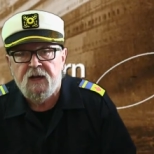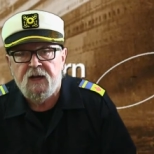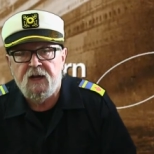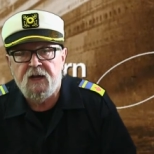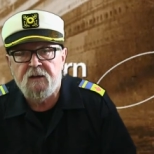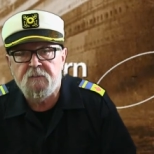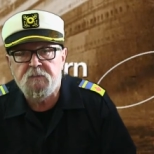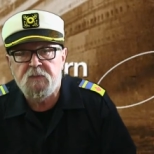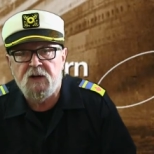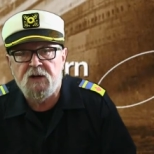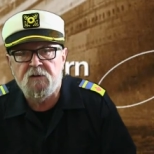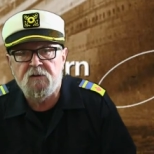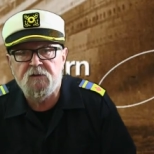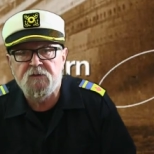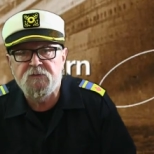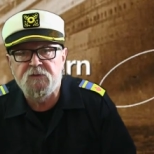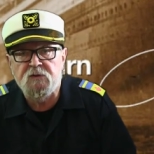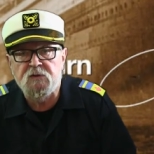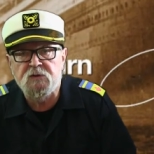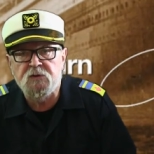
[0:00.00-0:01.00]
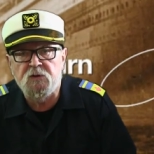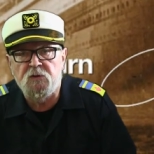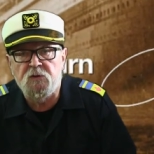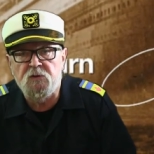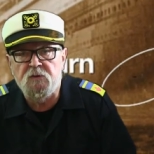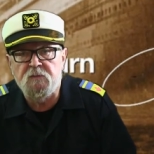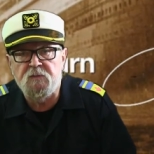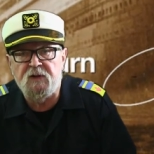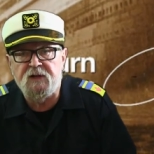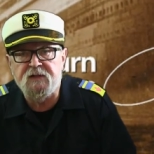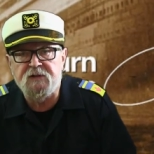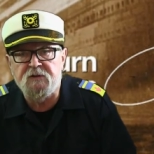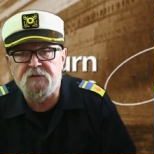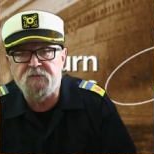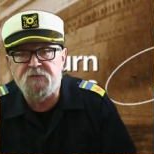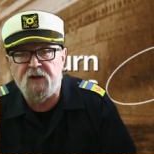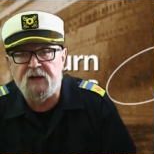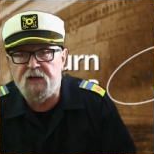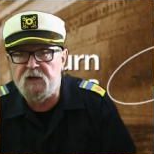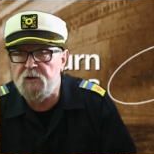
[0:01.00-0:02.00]
A powerful coal bunker
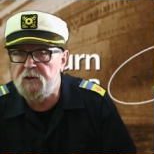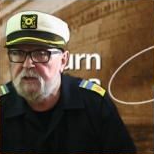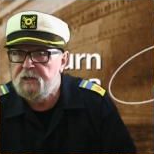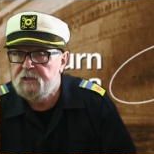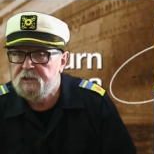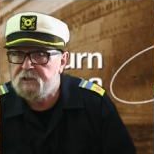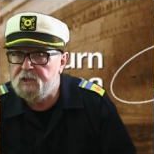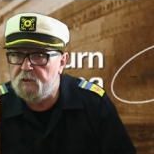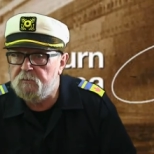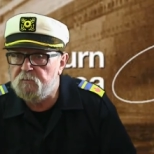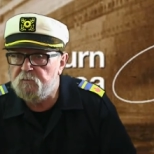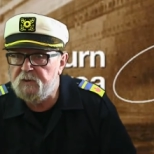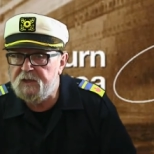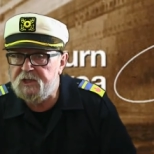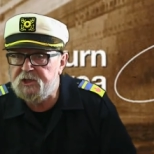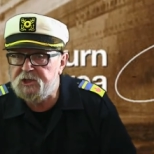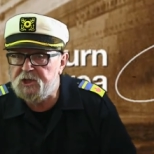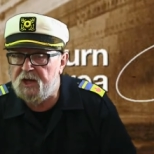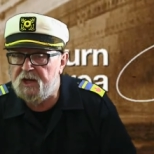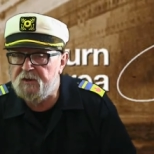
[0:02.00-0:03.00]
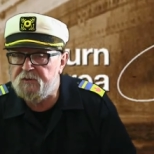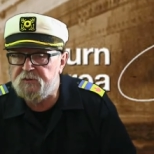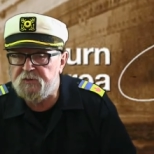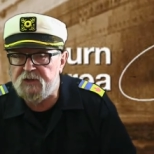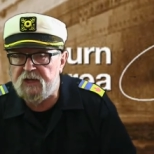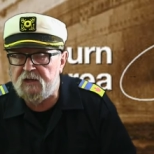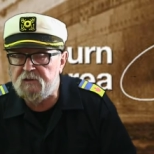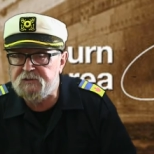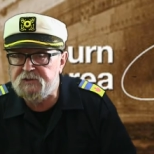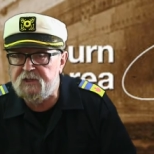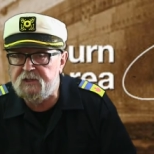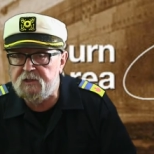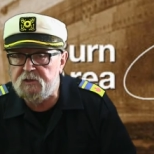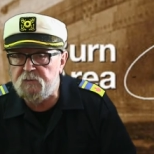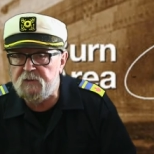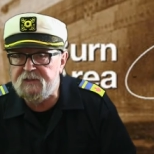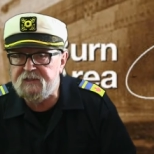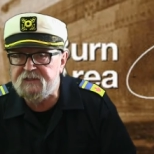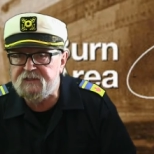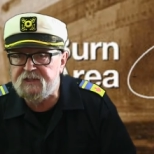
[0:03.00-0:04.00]
fire can reach 1,000
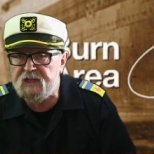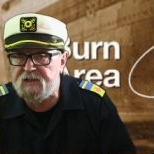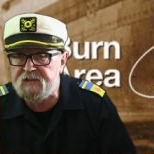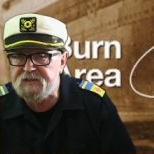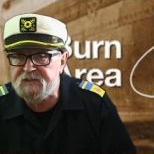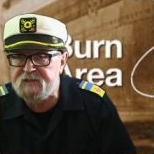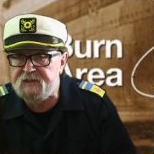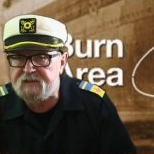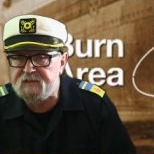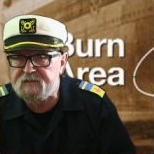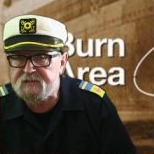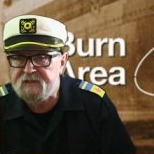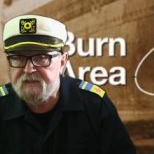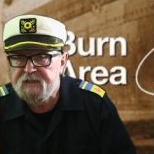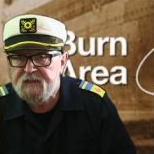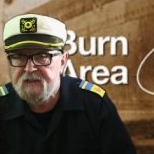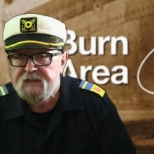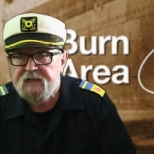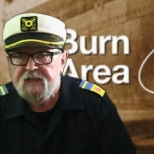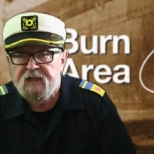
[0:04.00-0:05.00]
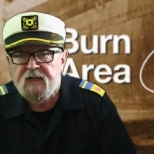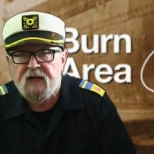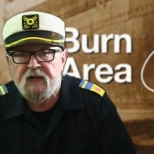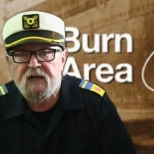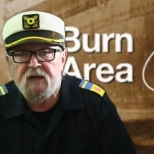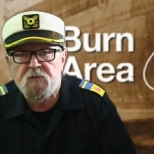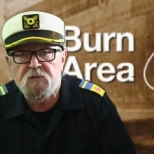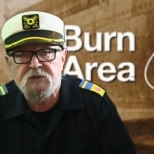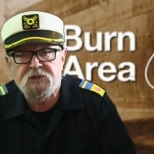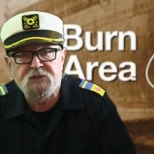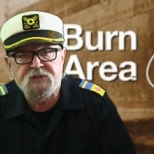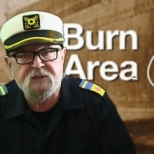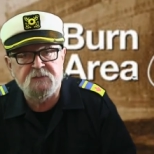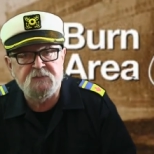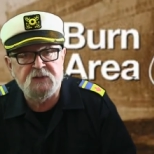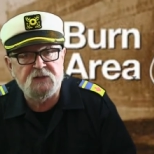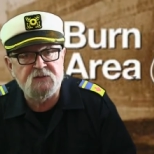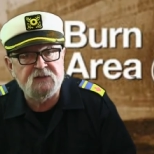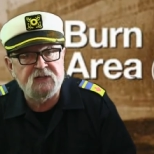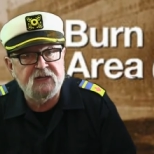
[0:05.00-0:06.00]
degrees Celsius, which is
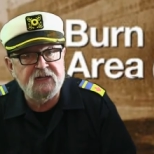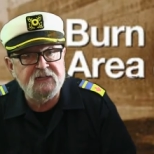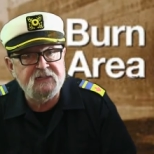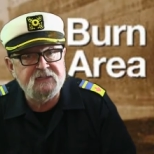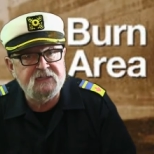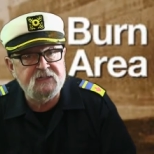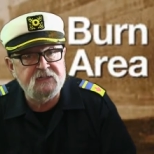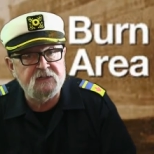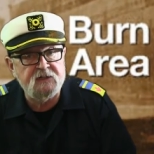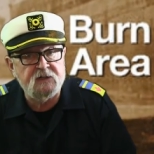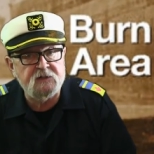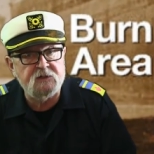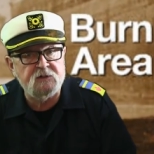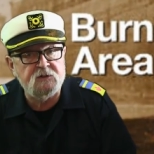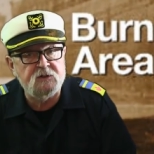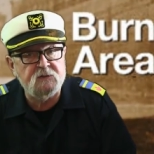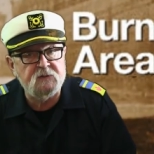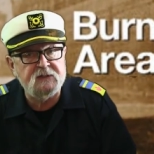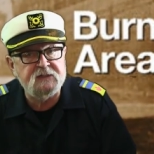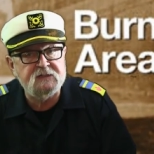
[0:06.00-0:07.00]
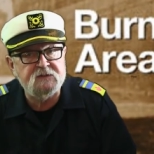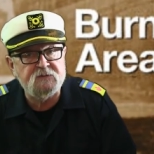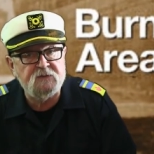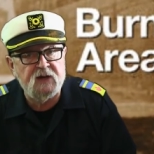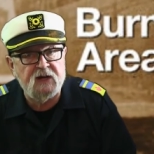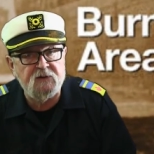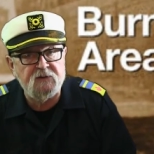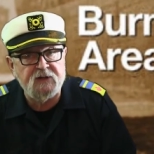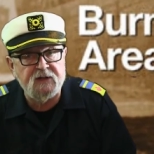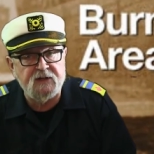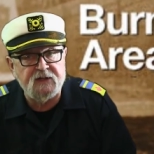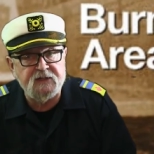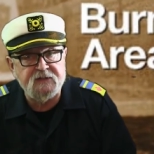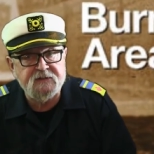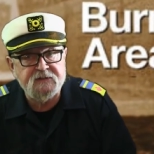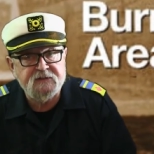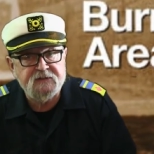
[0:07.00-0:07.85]
about 1,800 degrees Fahrenheit,